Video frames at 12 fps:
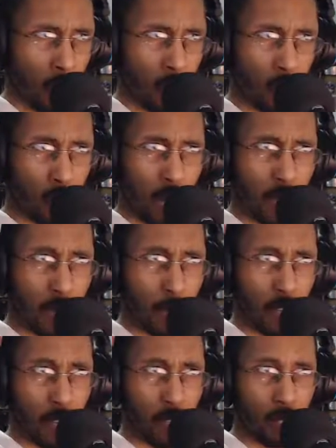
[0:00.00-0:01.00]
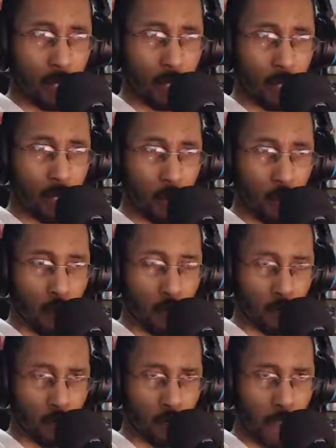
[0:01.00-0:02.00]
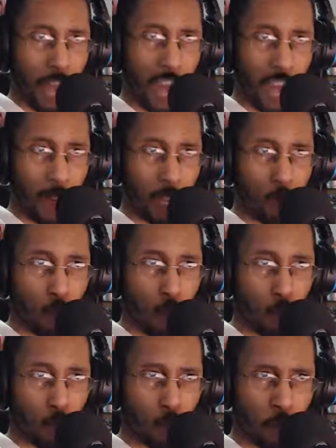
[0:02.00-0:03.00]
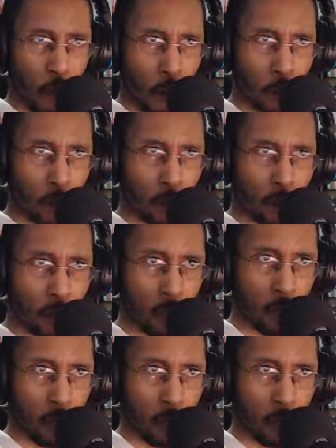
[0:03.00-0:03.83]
They also have the money to do this anime awards farce.